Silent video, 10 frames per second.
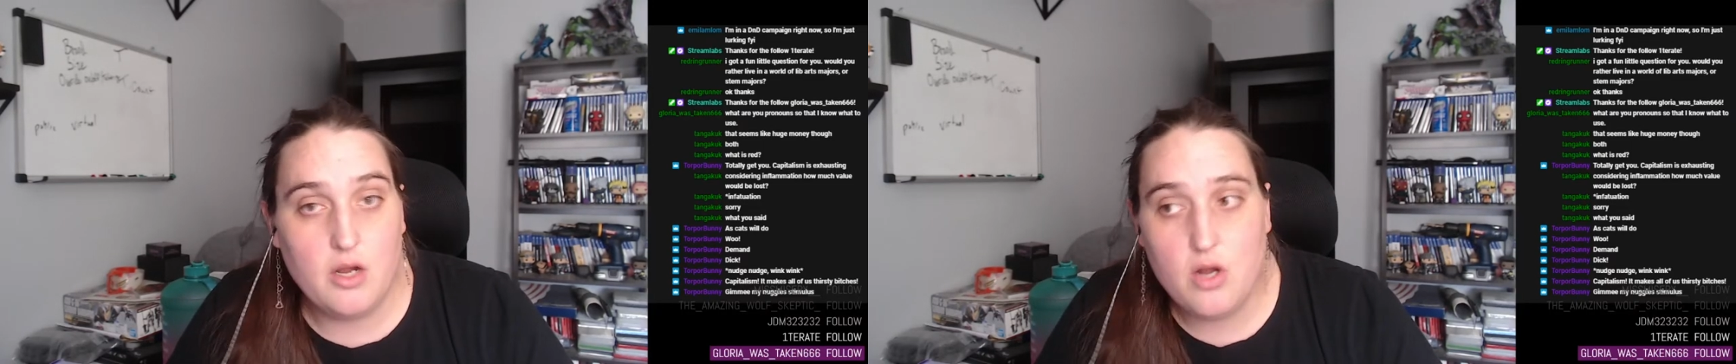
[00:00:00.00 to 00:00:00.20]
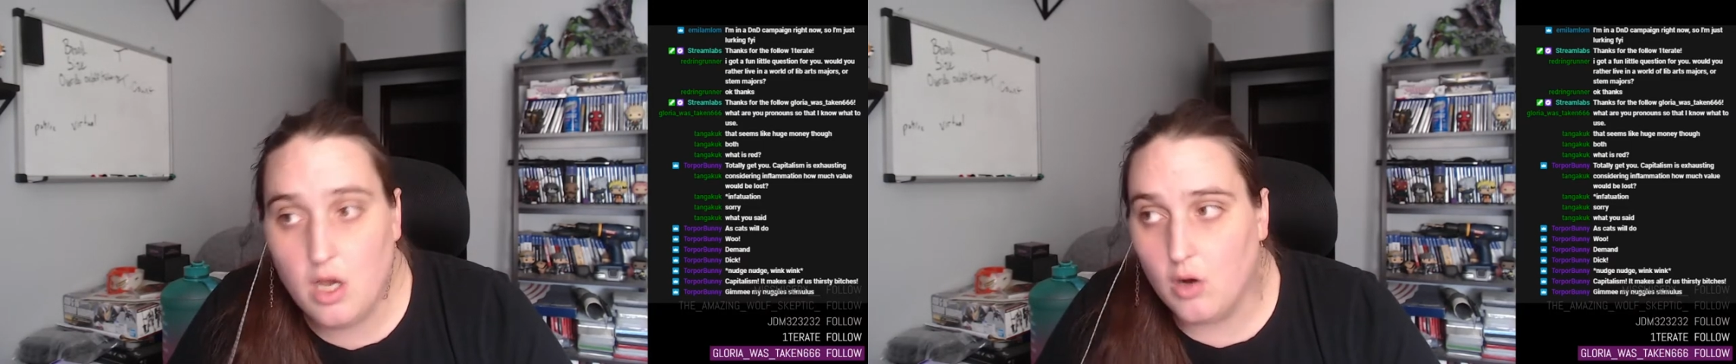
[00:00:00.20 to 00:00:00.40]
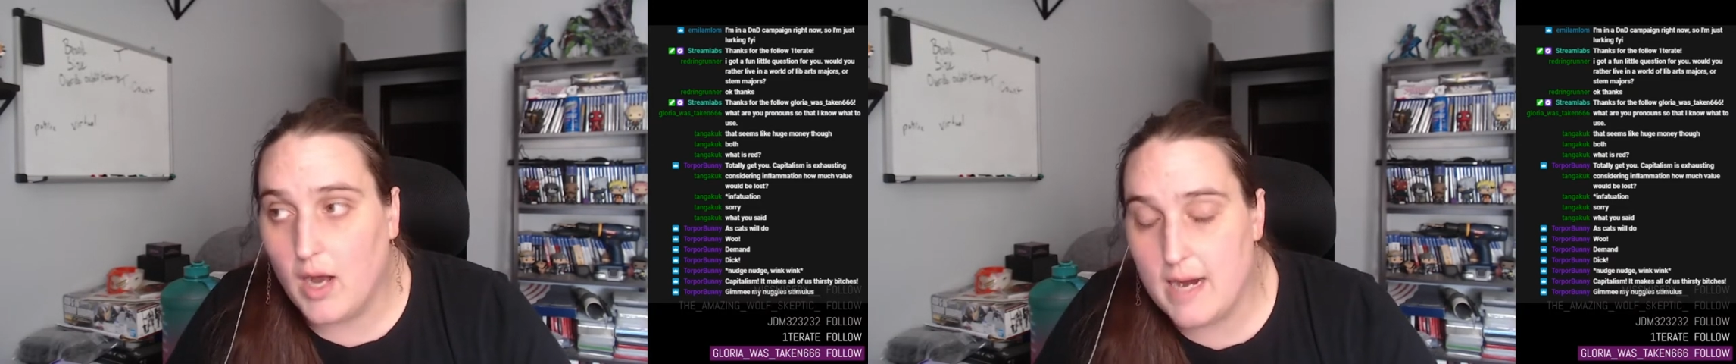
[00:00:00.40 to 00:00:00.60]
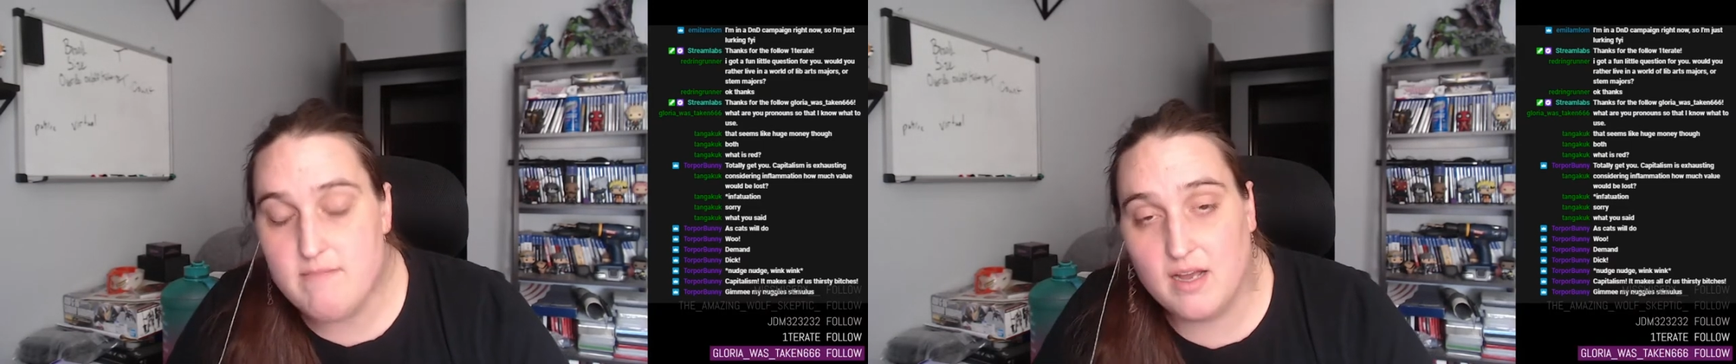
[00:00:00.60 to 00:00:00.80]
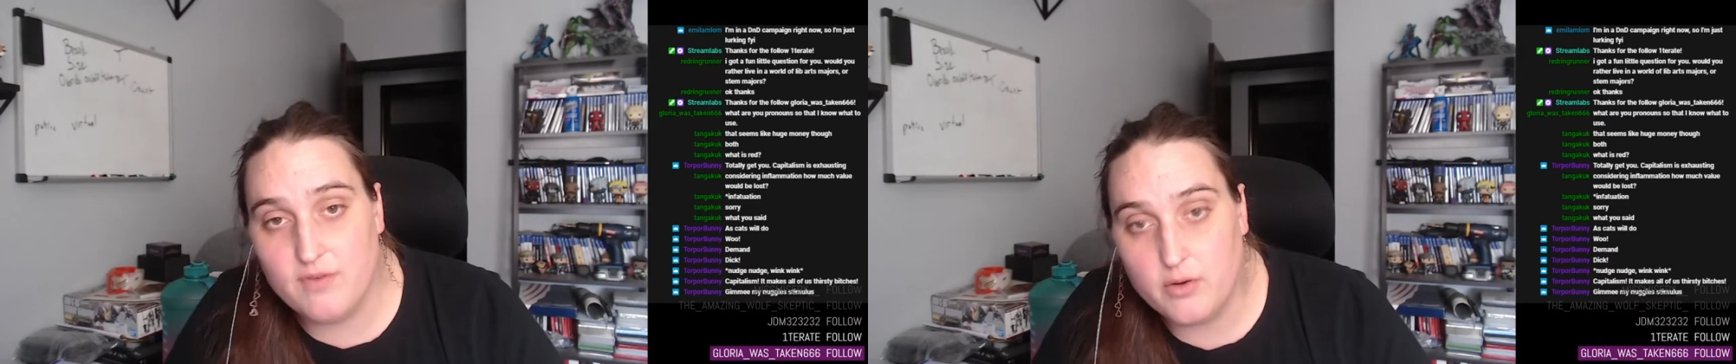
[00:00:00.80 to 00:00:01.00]
"No, I'm
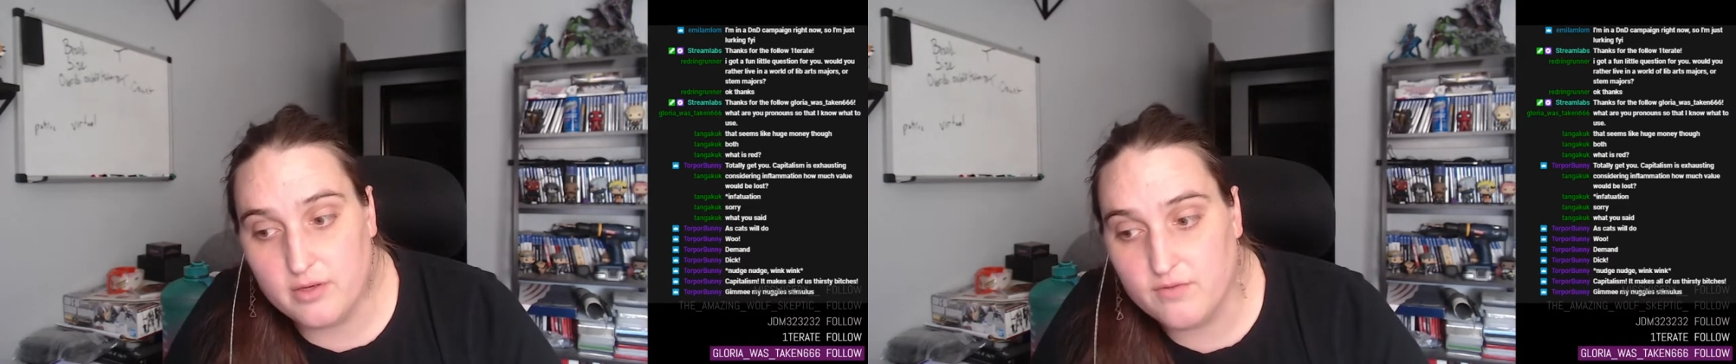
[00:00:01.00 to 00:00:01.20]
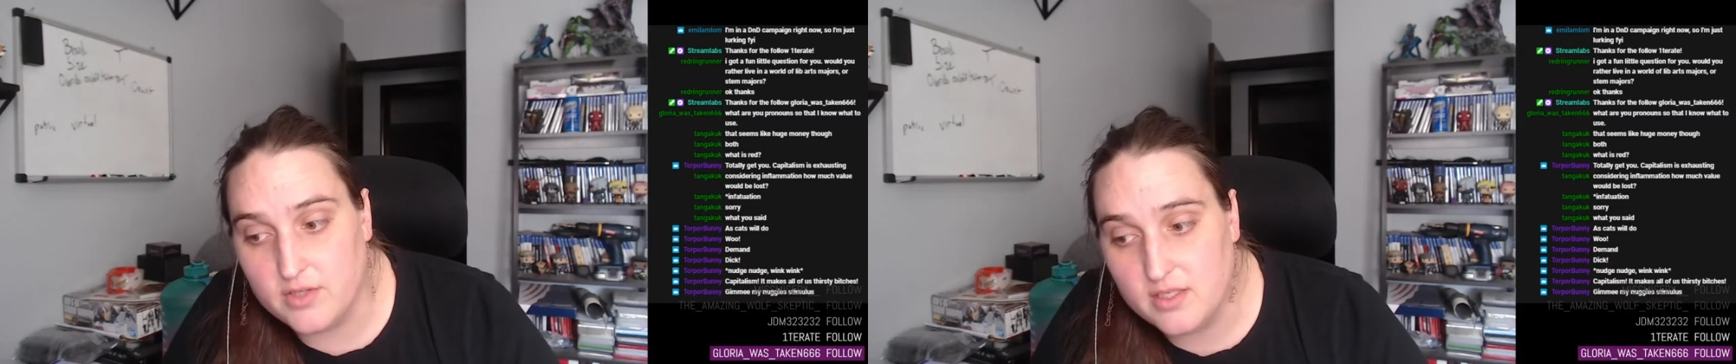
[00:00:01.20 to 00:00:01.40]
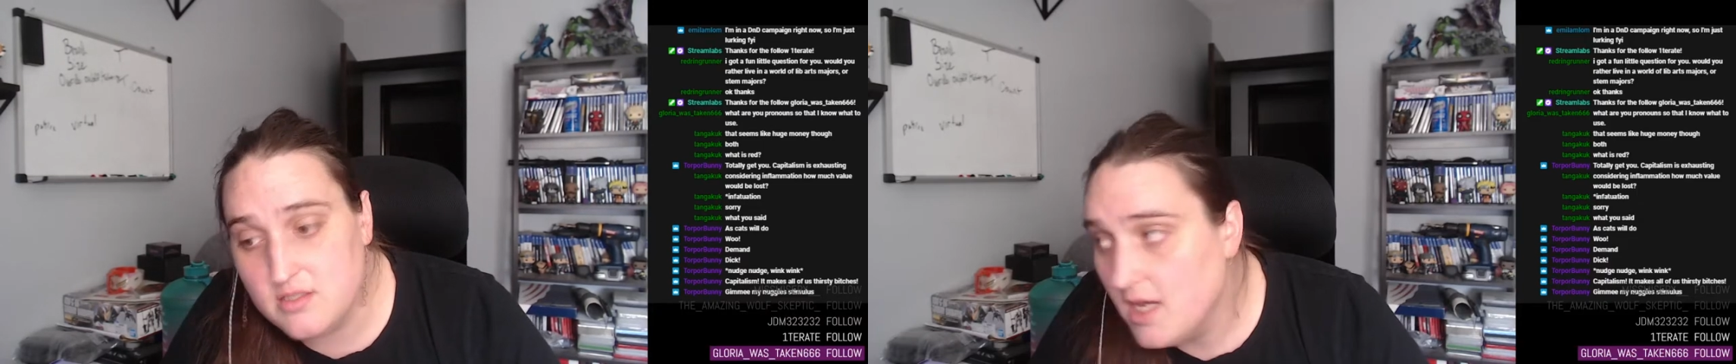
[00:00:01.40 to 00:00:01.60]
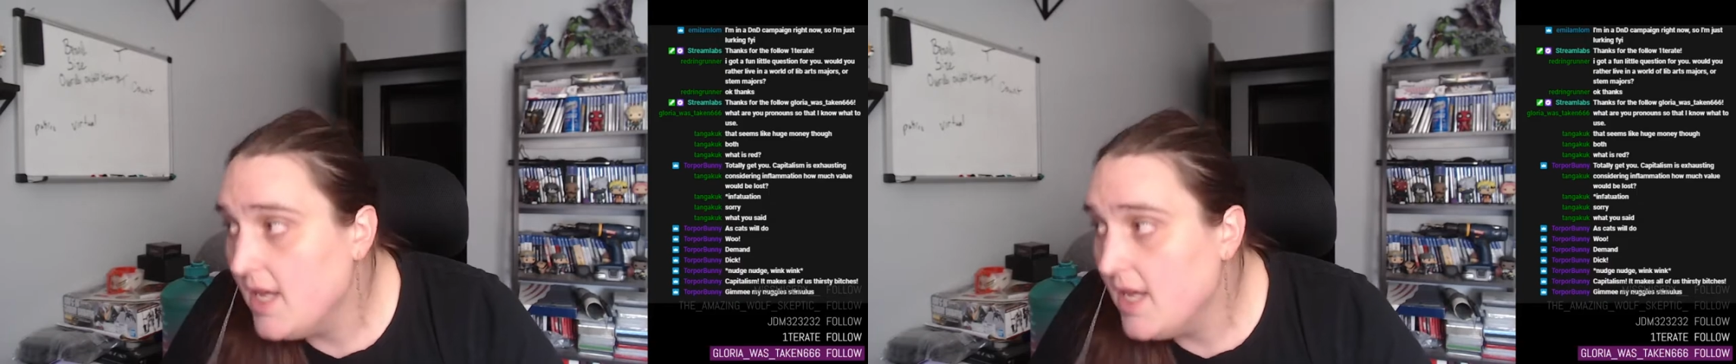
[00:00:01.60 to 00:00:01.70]
not voting for this.